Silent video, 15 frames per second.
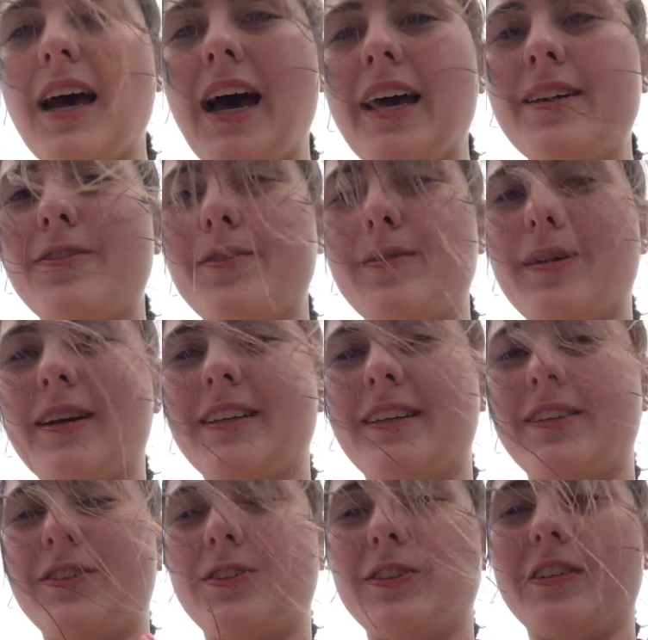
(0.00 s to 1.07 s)
Hi,
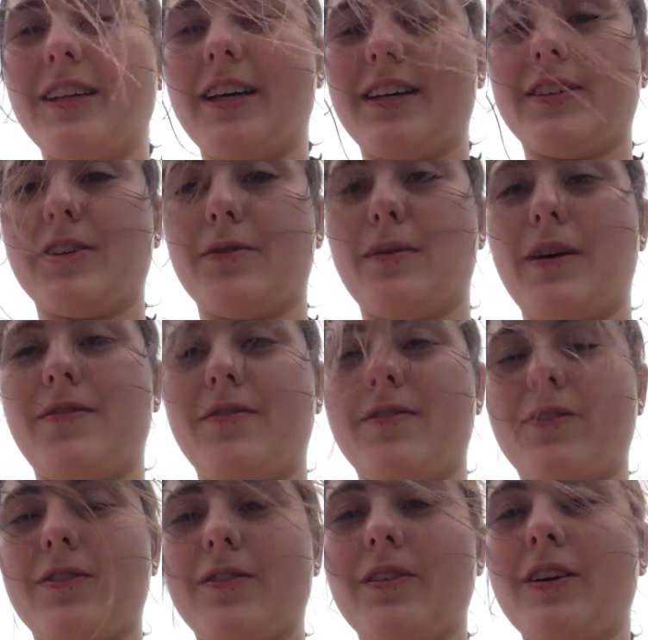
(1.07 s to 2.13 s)
everybody, it's Juliet. So my
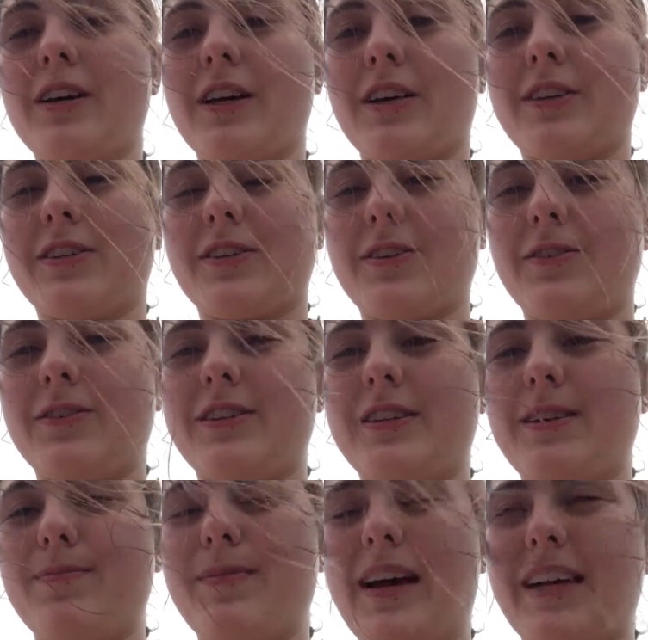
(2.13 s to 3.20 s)

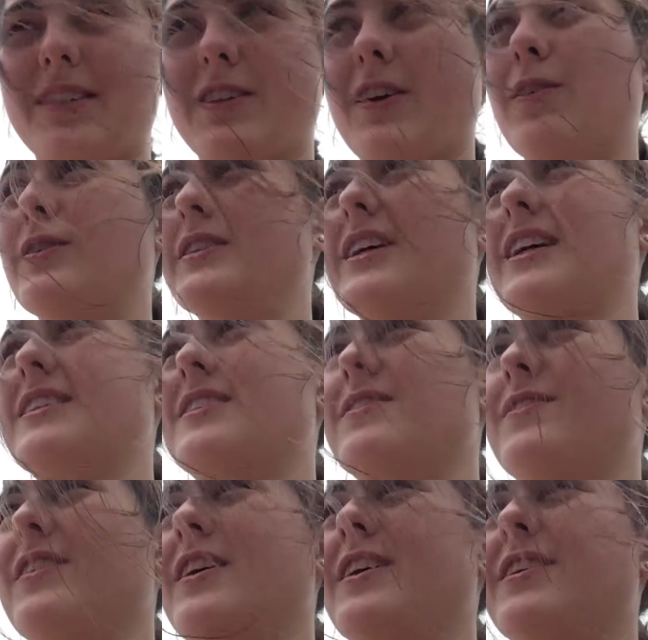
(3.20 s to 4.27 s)
excursion in Mexico was lots of
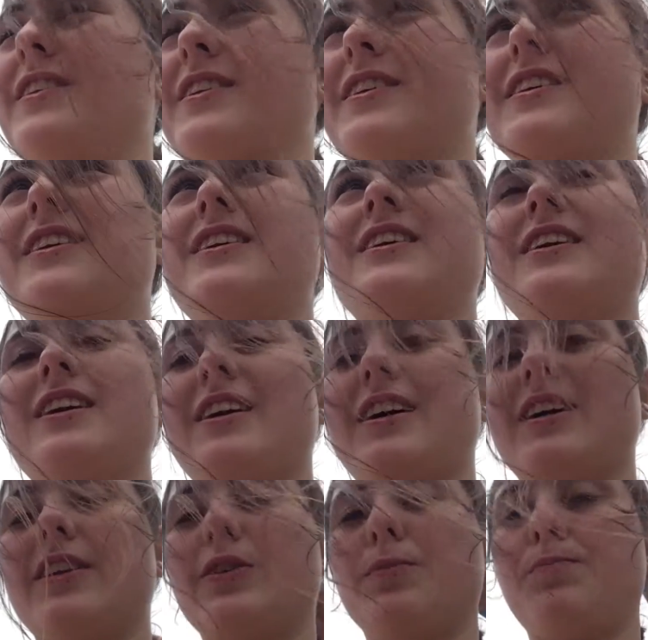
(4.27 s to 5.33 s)
fun.
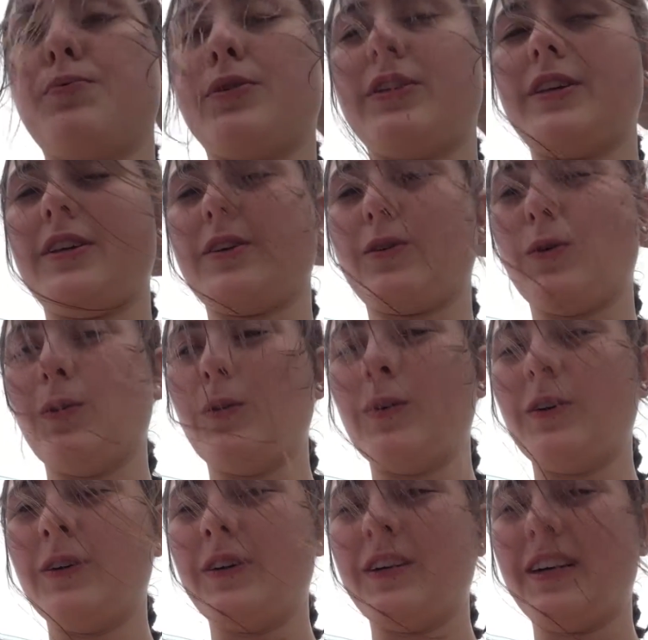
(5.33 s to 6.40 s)
And it's pretty cool,
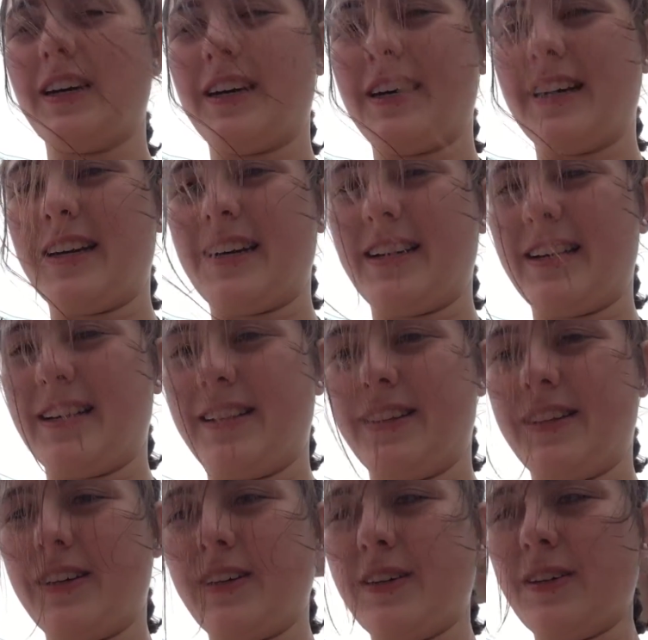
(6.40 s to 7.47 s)
and
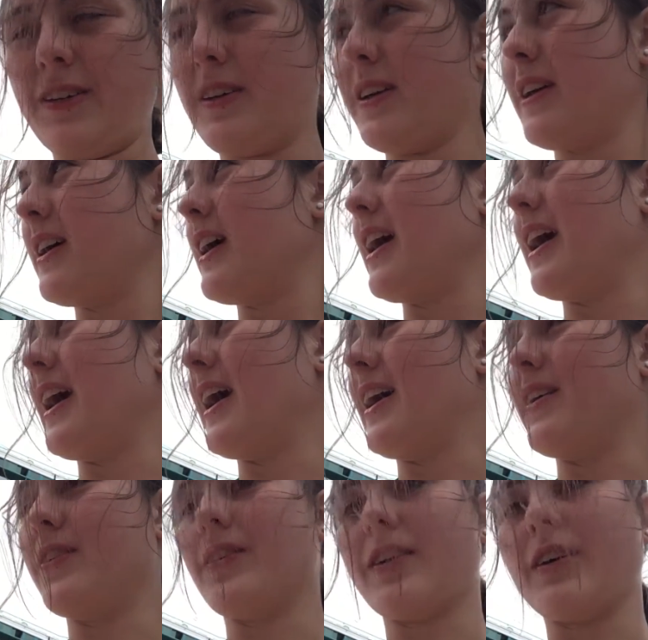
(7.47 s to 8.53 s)
right the,
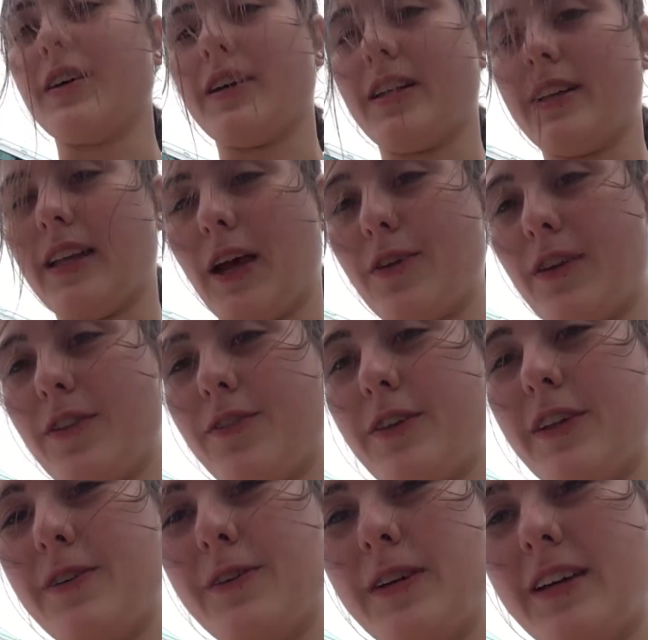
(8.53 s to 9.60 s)
uh, and, I
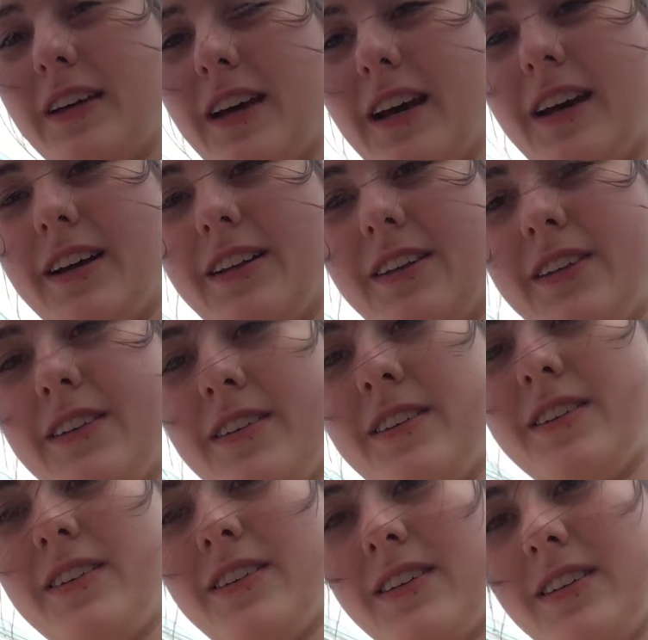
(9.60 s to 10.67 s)
definitely do it again. On the
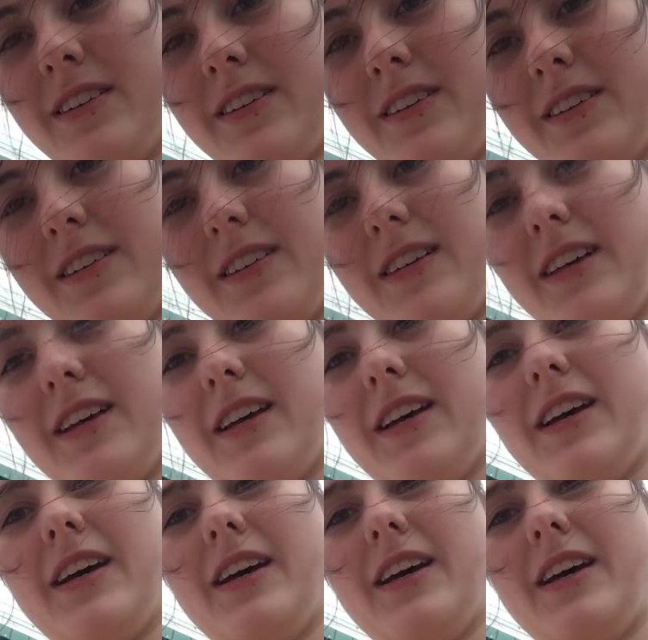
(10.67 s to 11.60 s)
opposite side of the ship.